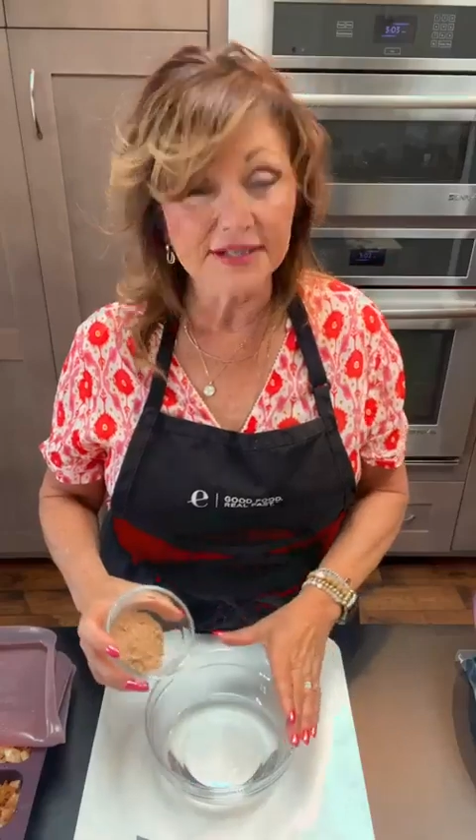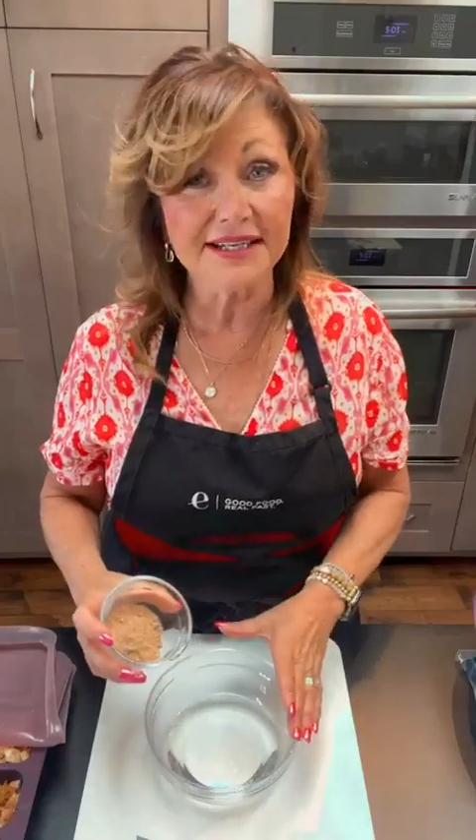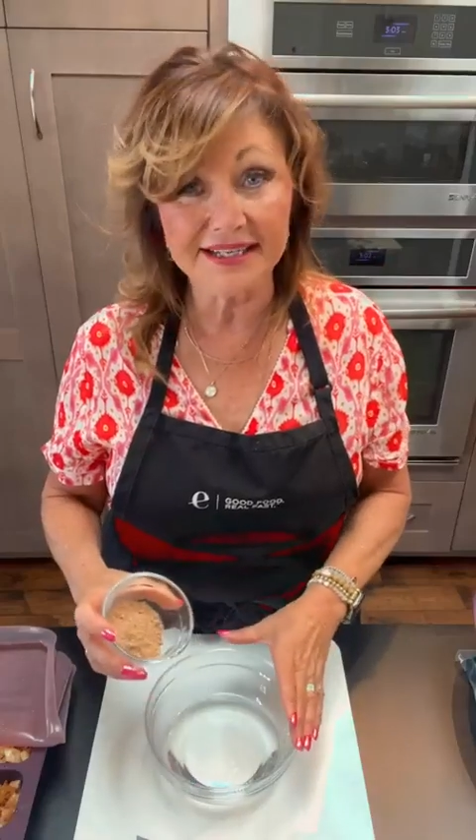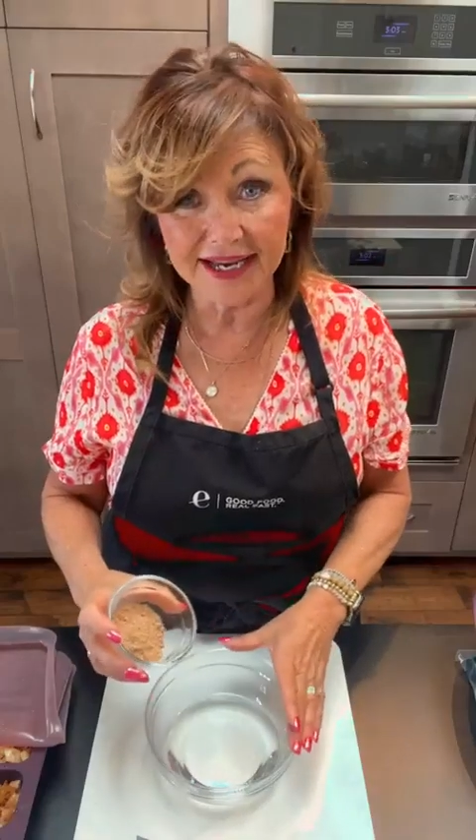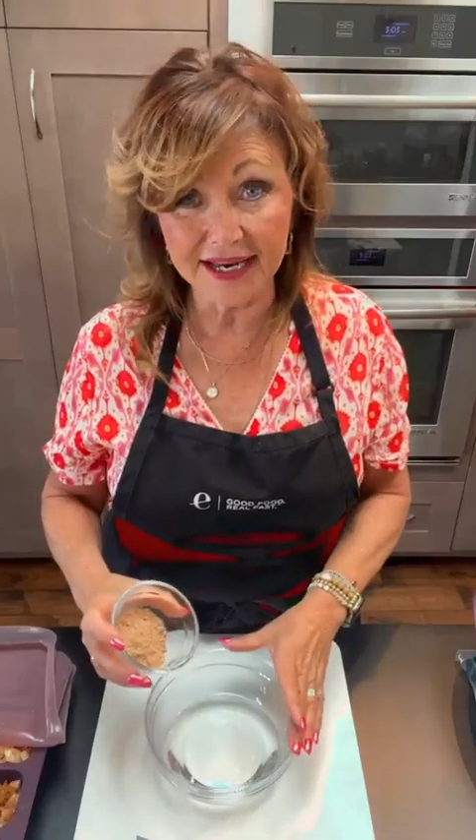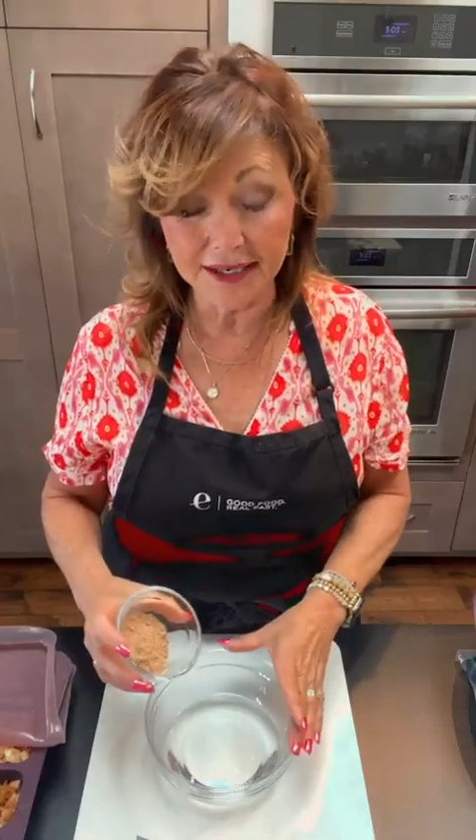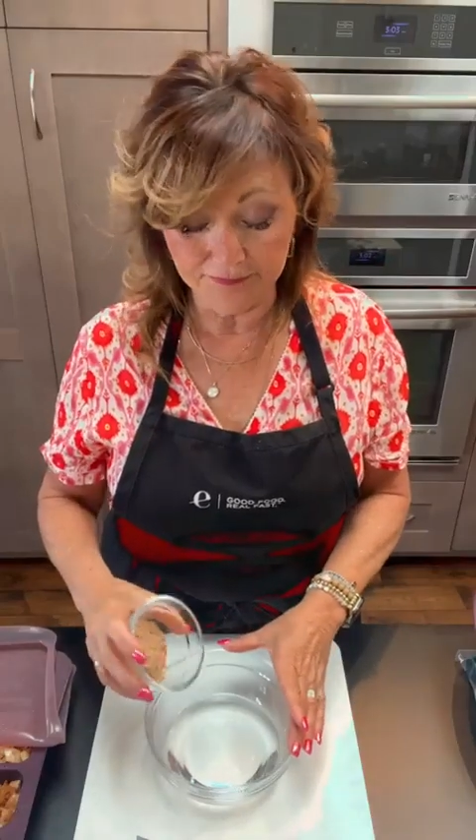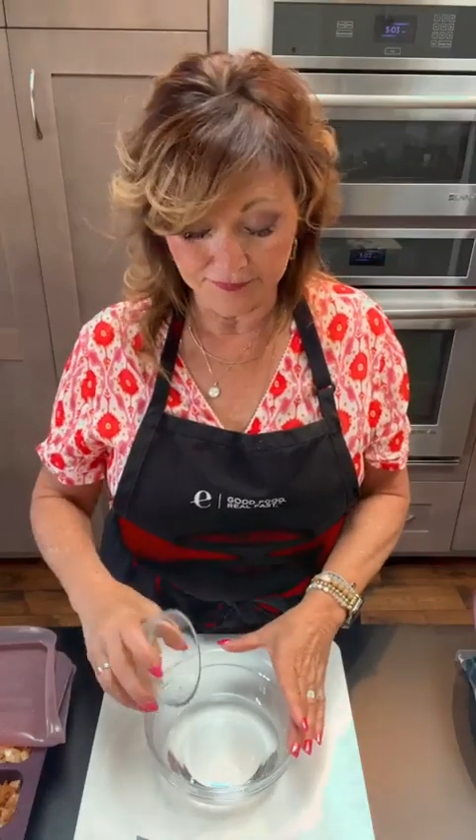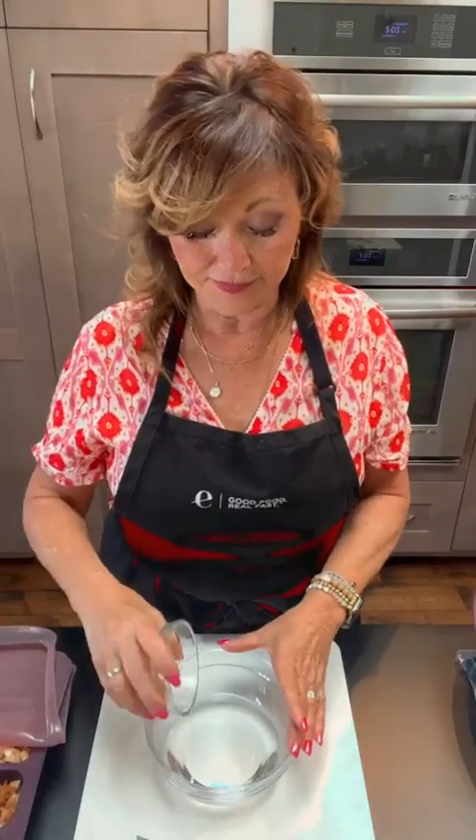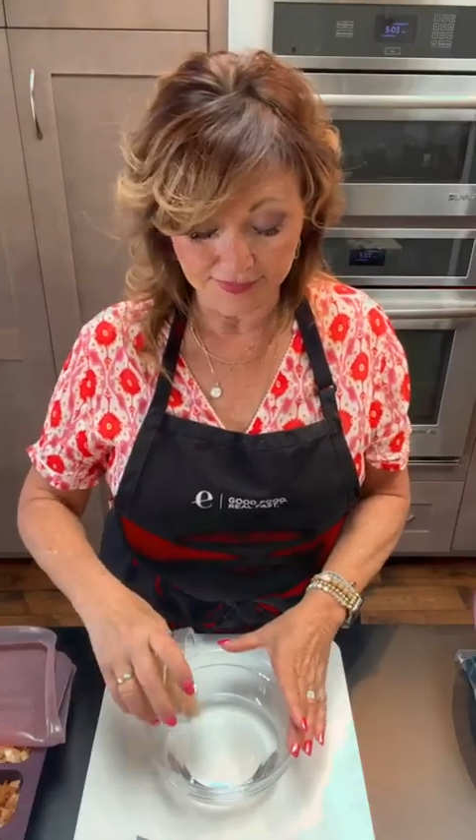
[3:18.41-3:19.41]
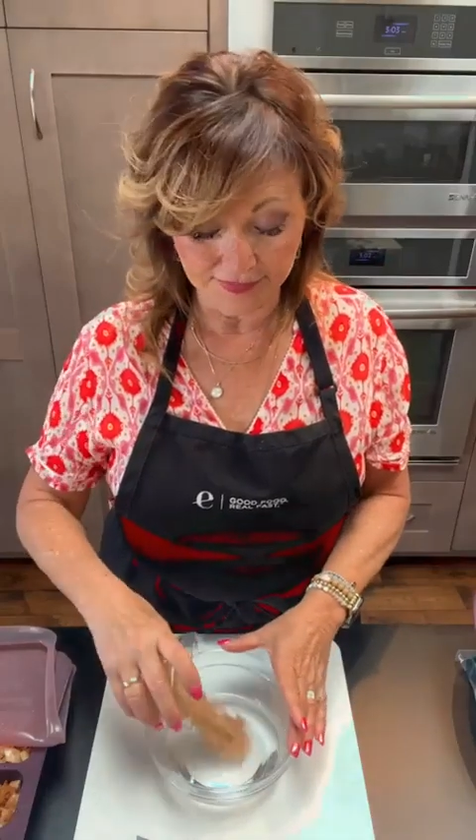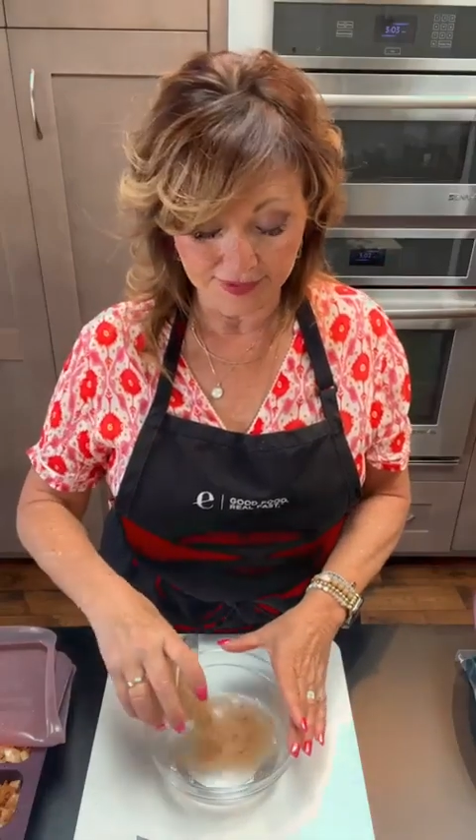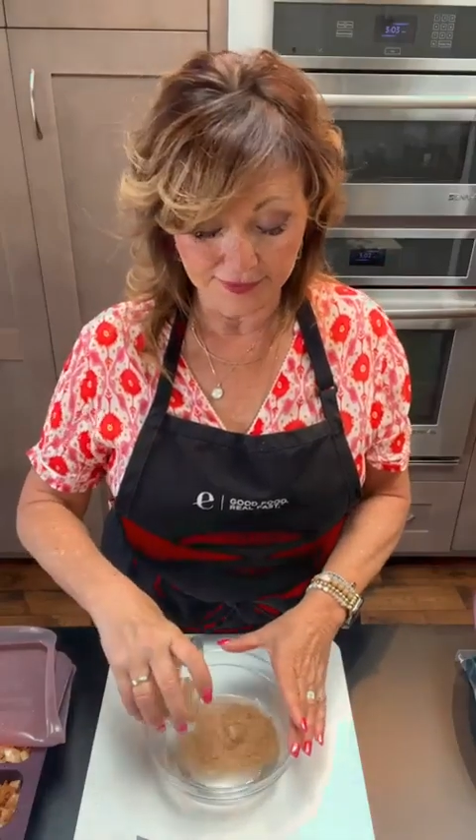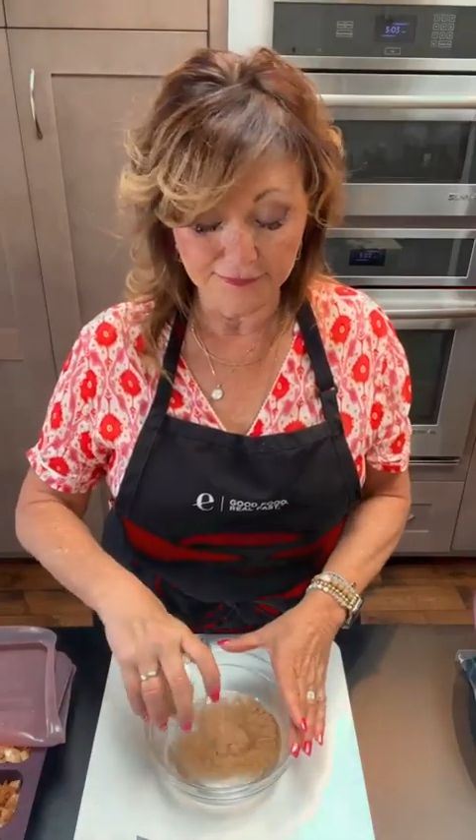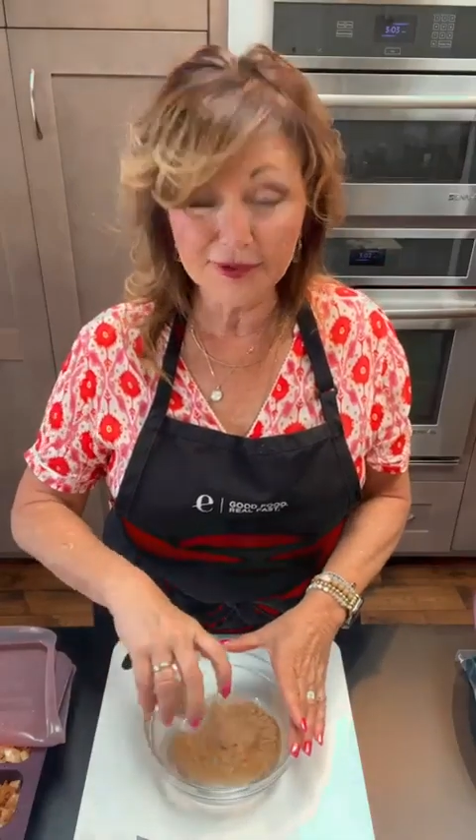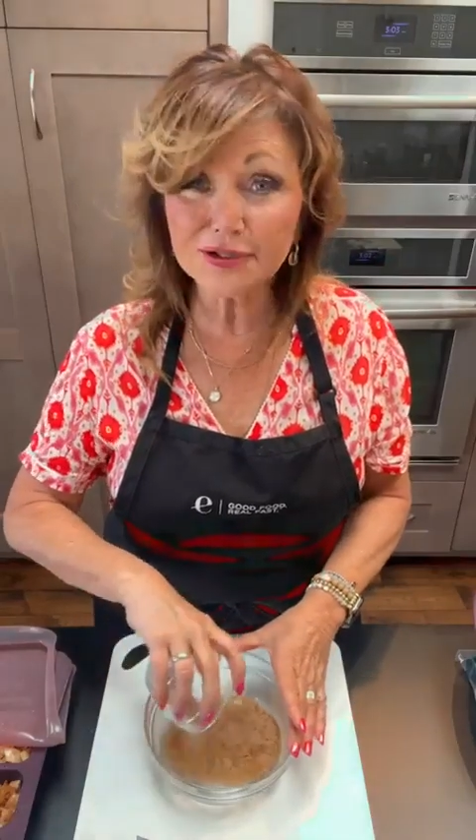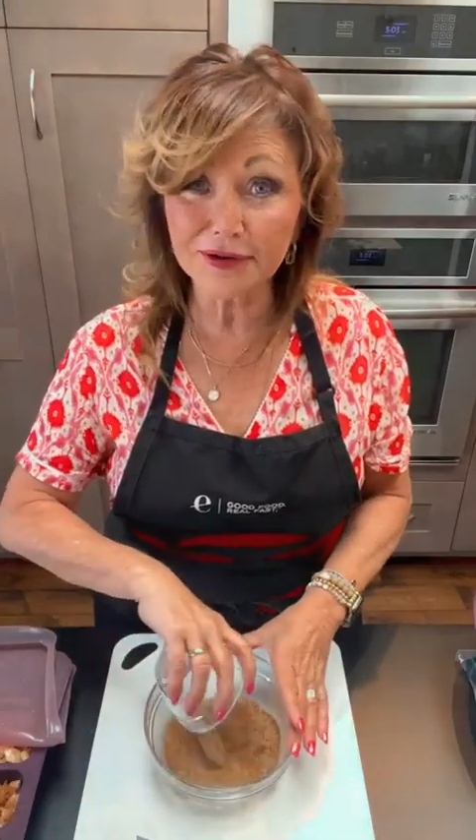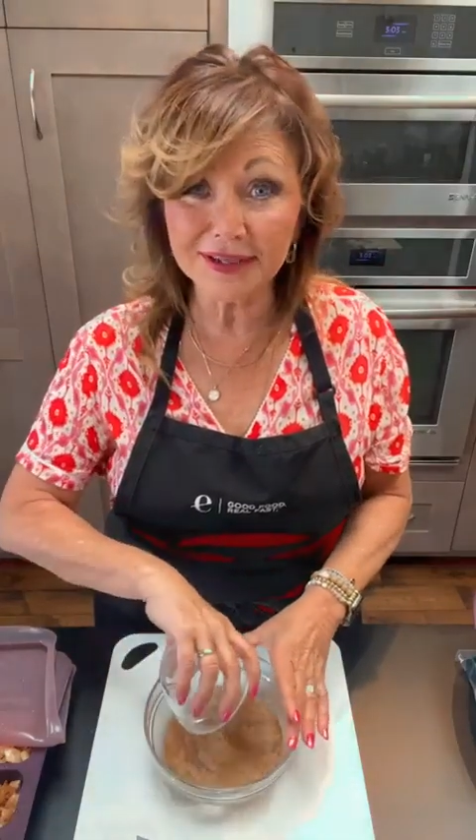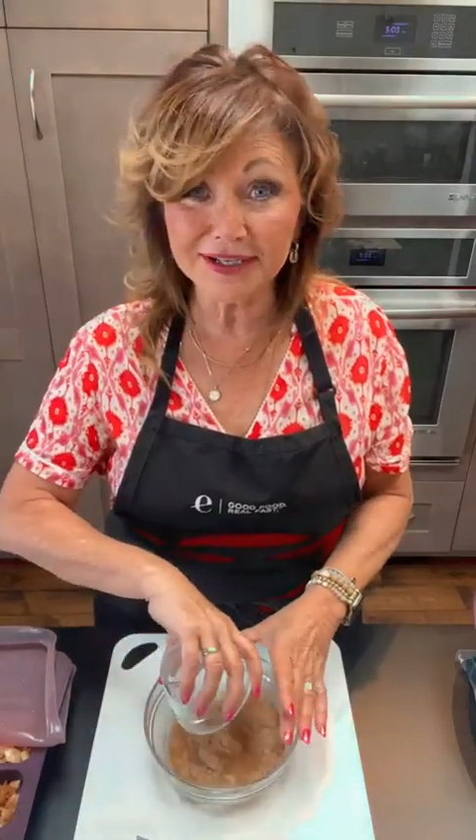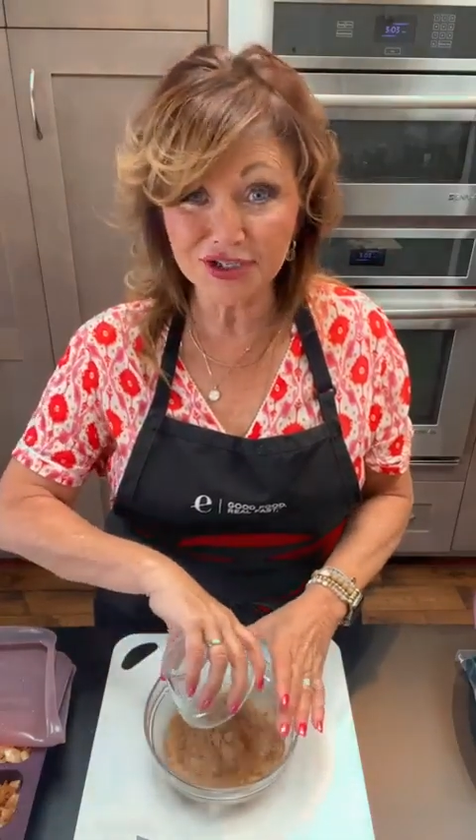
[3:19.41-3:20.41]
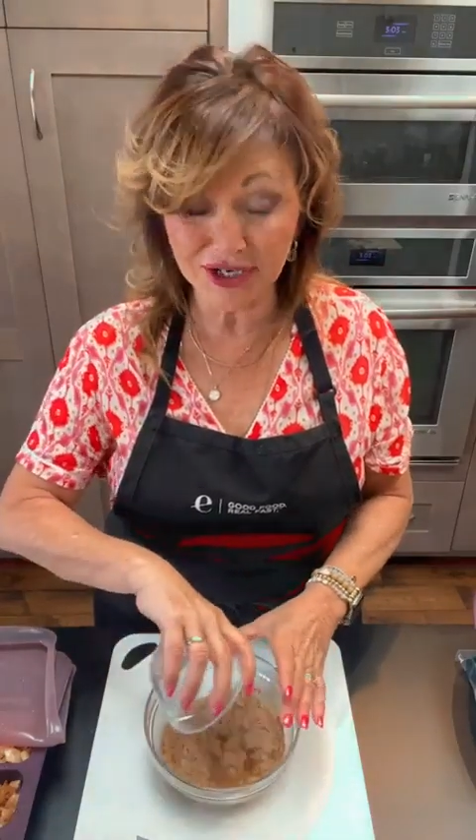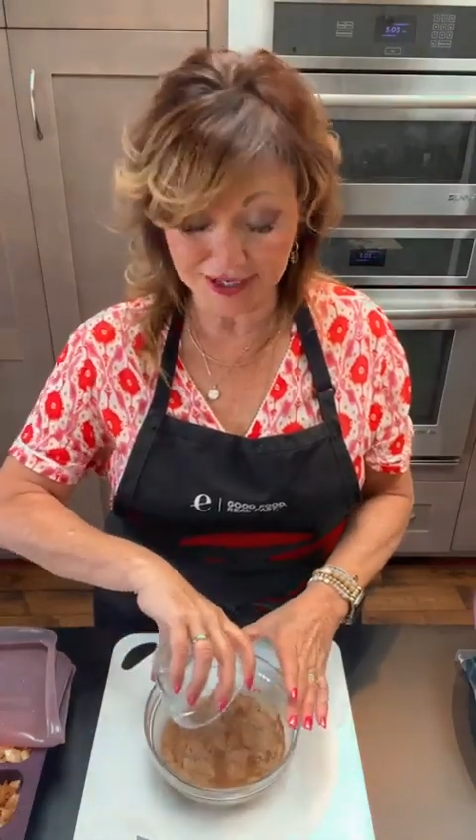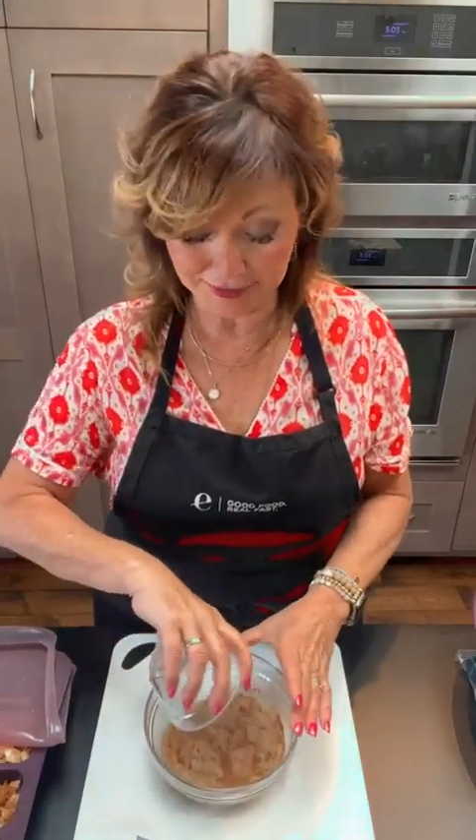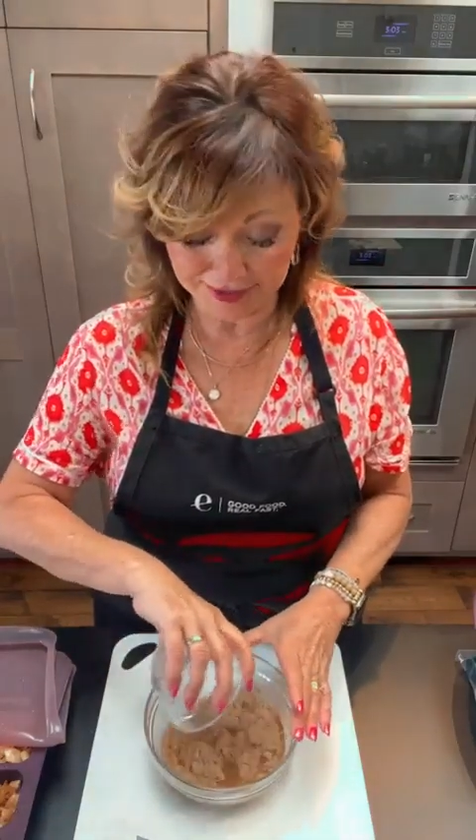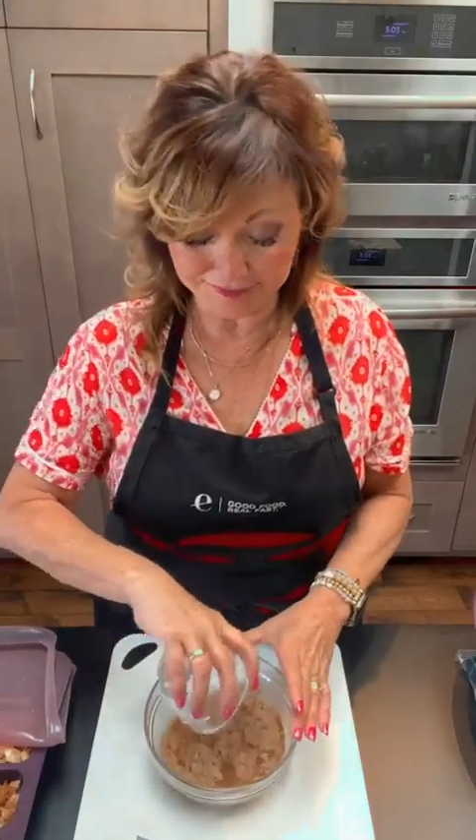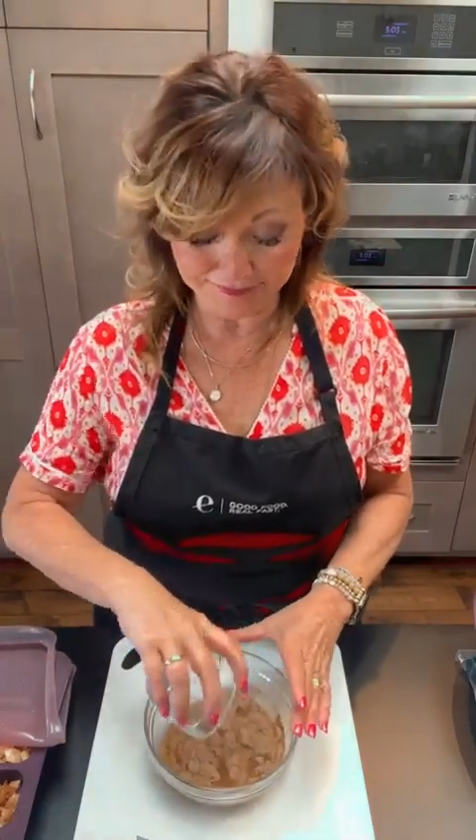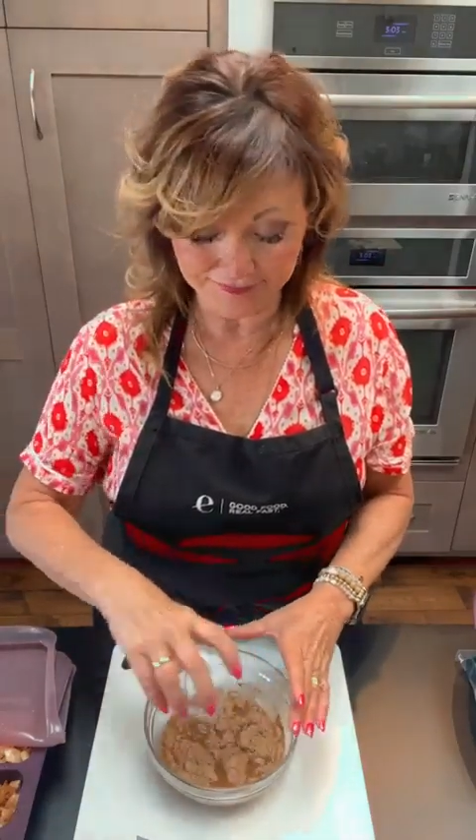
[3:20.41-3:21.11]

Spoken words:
Today, we're doing the chili one.